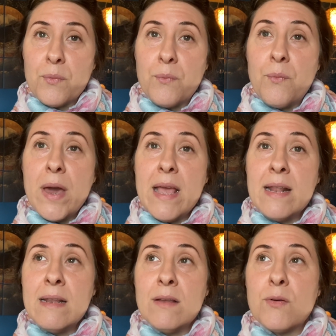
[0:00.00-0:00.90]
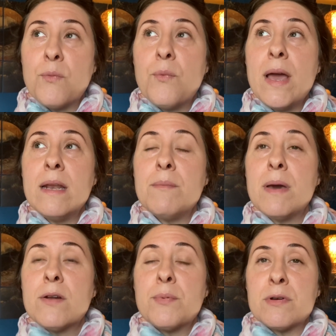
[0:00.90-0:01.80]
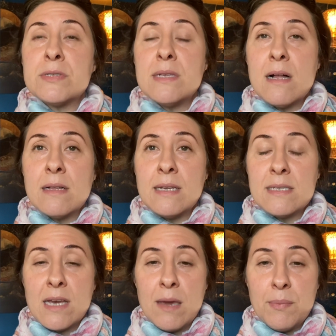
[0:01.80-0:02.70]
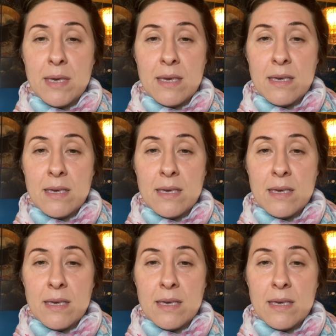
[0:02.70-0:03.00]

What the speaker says: when a metal personality type